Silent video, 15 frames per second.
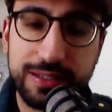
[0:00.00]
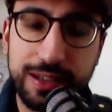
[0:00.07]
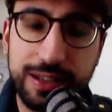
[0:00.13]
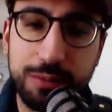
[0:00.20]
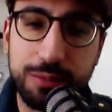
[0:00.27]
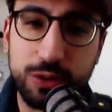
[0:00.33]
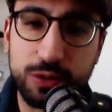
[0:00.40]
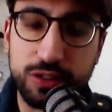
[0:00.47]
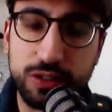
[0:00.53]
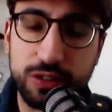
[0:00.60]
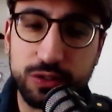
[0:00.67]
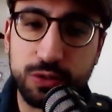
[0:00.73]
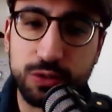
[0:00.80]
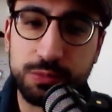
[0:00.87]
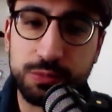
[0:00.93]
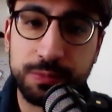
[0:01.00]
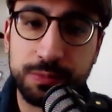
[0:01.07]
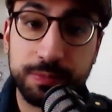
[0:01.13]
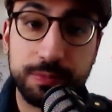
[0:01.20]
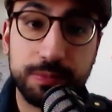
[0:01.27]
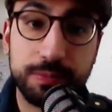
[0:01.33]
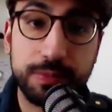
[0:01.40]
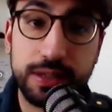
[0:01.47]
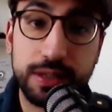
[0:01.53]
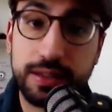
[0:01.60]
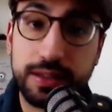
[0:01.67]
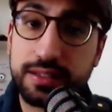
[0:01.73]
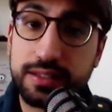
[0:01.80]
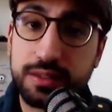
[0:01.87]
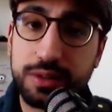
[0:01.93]
I'm using Zoom. It
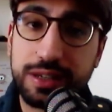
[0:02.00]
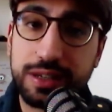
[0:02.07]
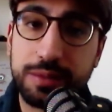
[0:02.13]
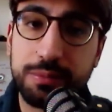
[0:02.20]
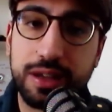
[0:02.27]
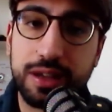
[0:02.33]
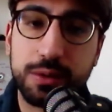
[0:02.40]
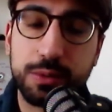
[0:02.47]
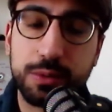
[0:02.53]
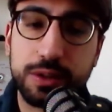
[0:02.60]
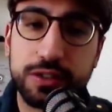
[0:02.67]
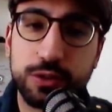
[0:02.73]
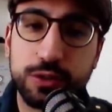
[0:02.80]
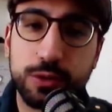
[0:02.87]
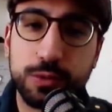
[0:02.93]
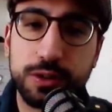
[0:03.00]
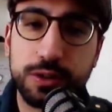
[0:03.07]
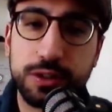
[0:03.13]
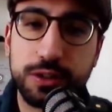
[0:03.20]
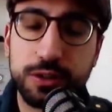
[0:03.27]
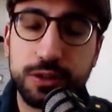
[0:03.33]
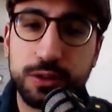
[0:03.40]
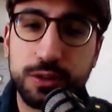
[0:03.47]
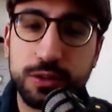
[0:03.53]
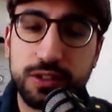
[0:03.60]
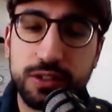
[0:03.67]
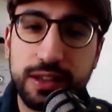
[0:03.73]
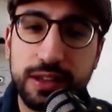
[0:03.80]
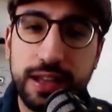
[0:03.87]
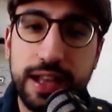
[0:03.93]
doesn't really matter which software you're
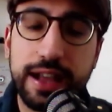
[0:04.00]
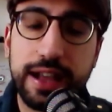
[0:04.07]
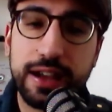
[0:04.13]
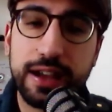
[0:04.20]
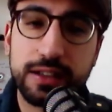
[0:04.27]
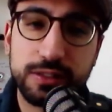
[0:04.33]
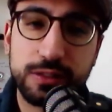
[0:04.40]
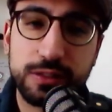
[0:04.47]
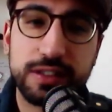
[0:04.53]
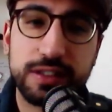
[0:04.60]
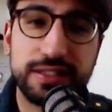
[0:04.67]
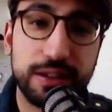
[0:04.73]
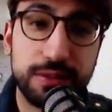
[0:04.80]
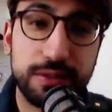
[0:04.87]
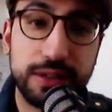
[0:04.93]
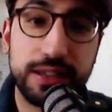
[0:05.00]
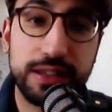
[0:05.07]
using as long as there is